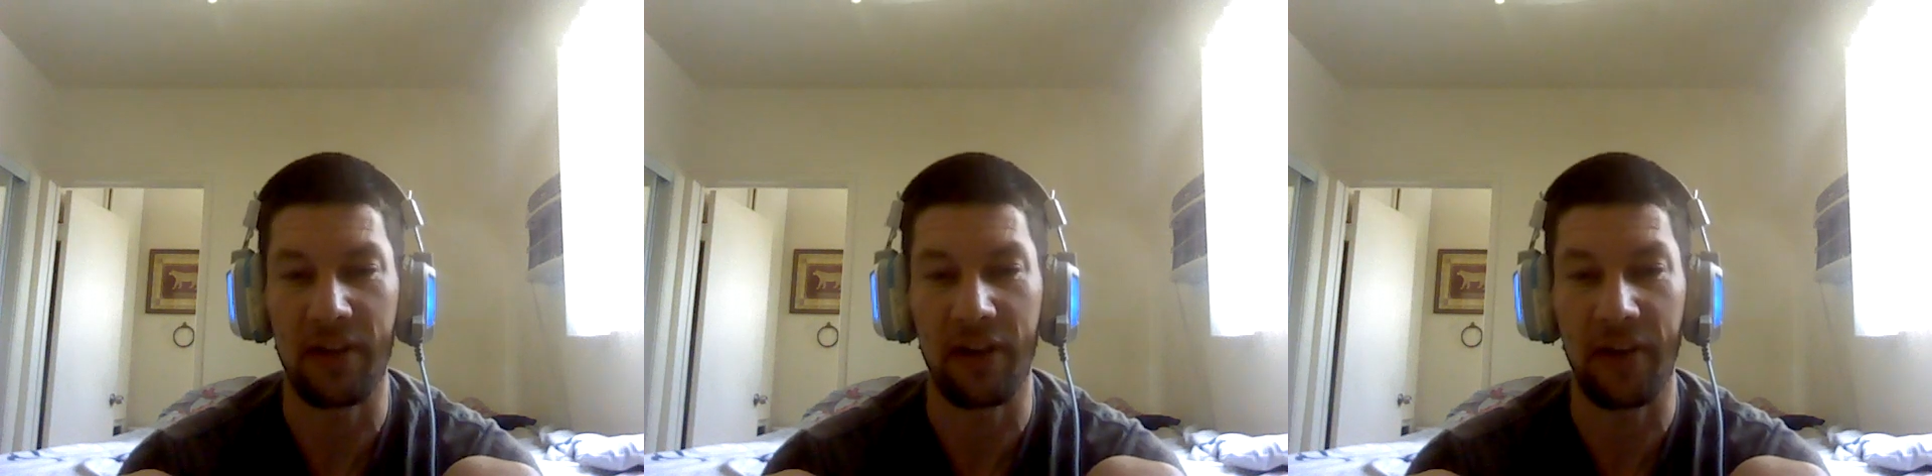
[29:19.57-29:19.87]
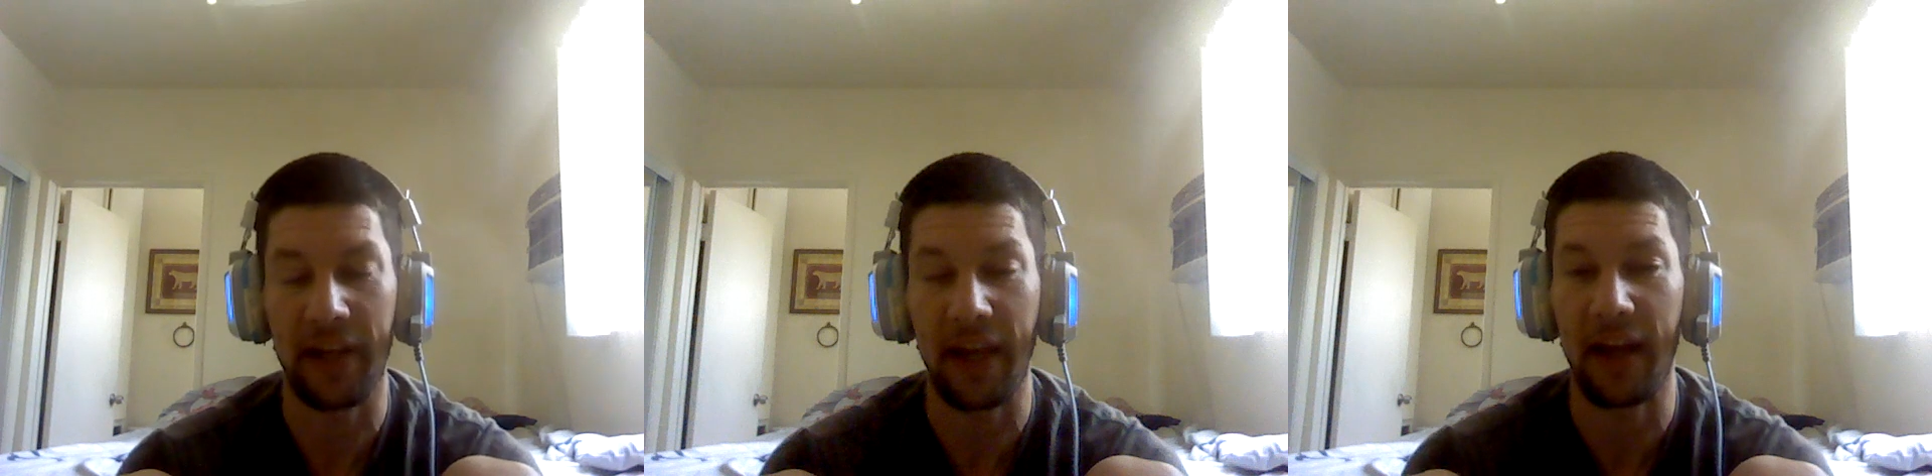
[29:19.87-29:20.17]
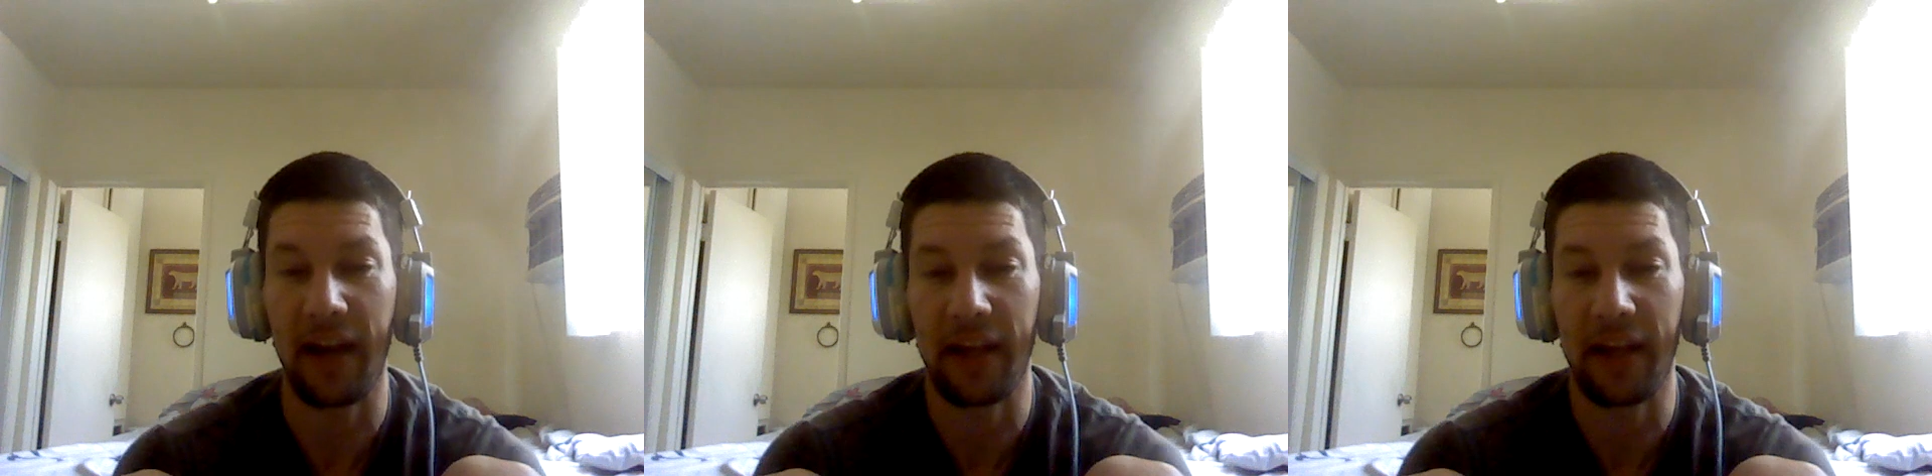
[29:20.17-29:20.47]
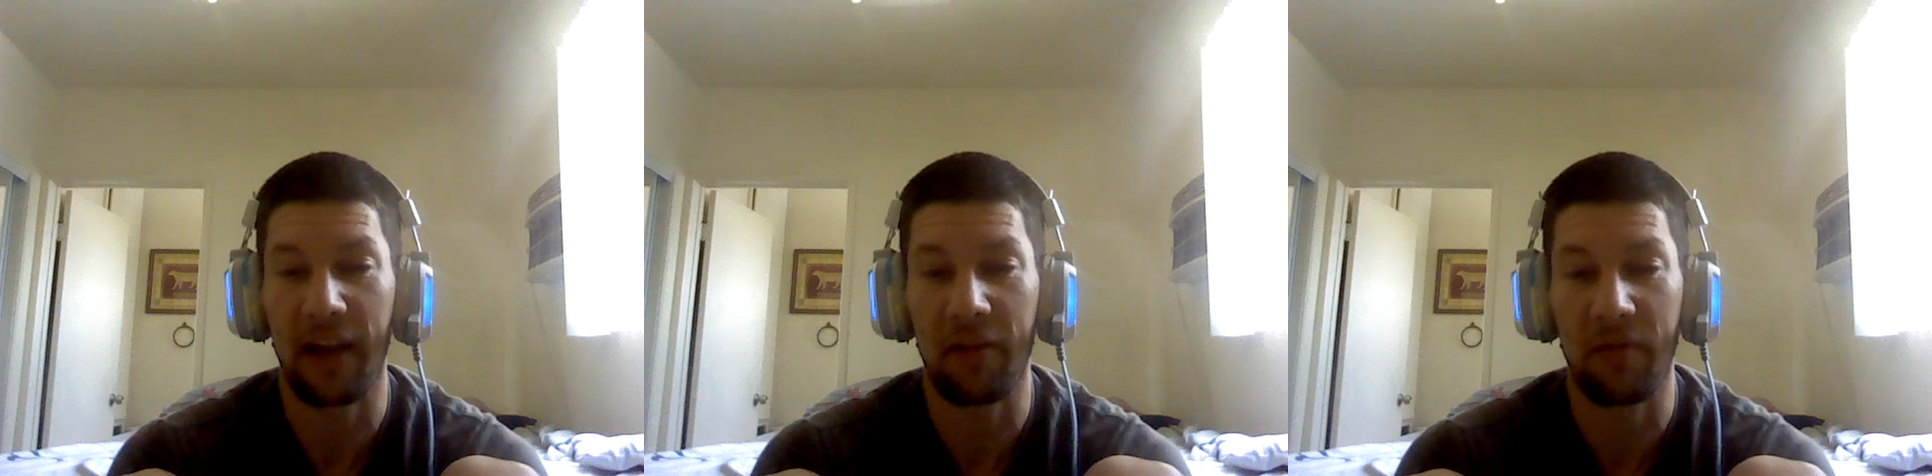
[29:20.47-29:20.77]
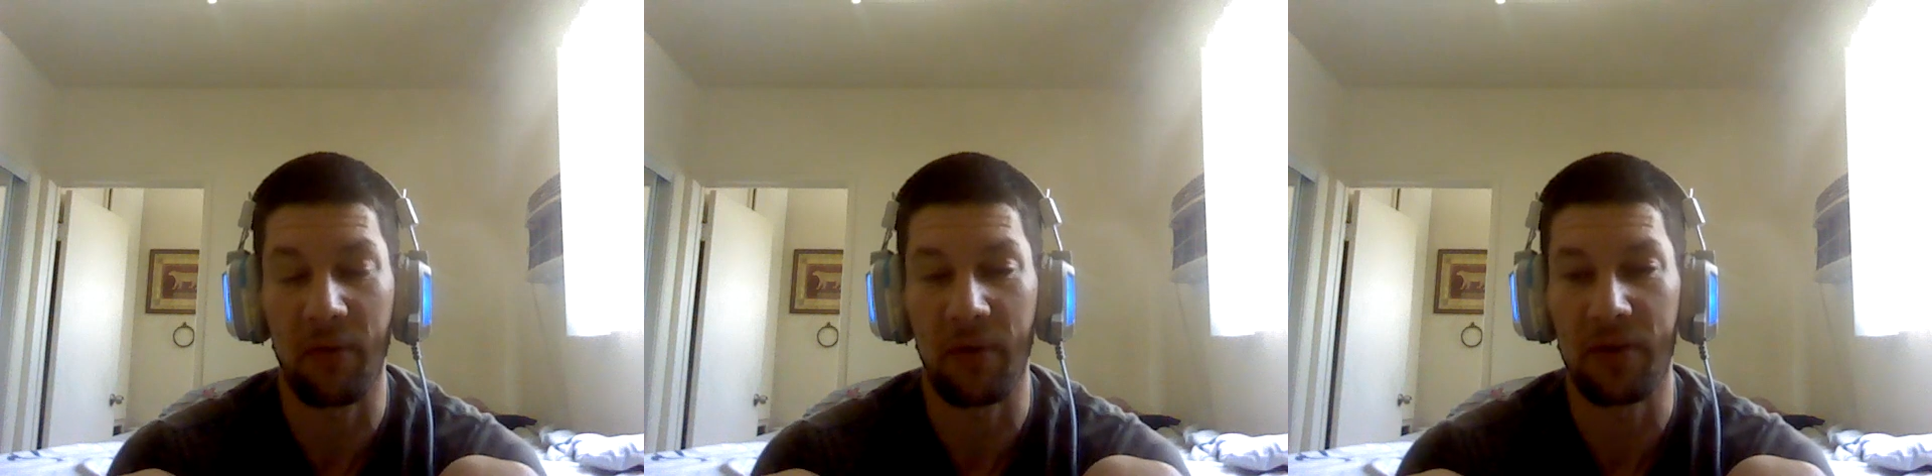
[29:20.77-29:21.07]
I can't
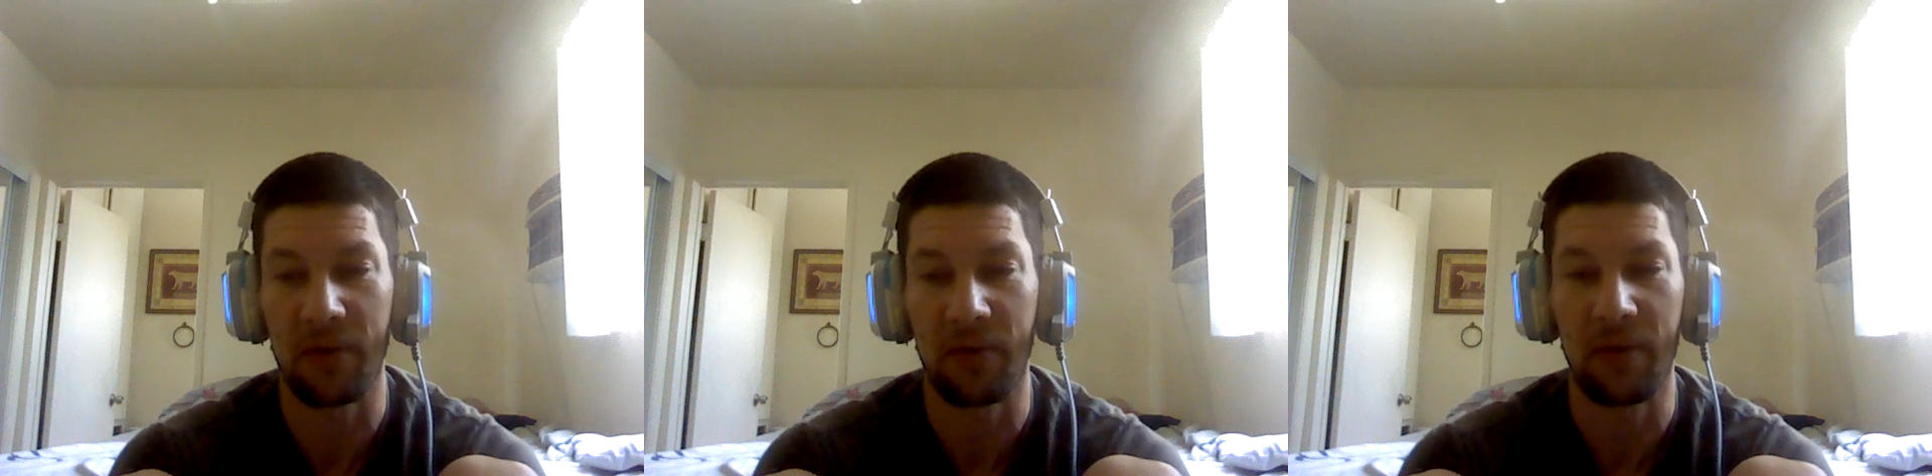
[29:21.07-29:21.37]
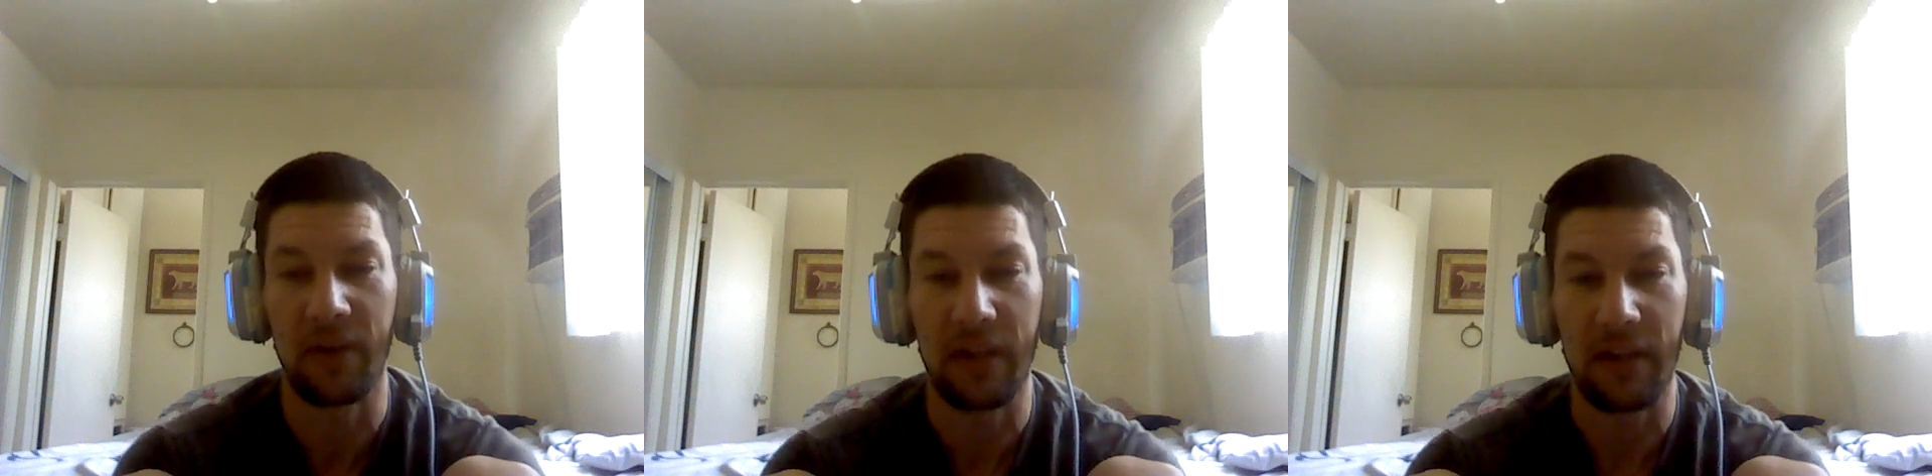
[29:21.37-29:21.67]
afford to.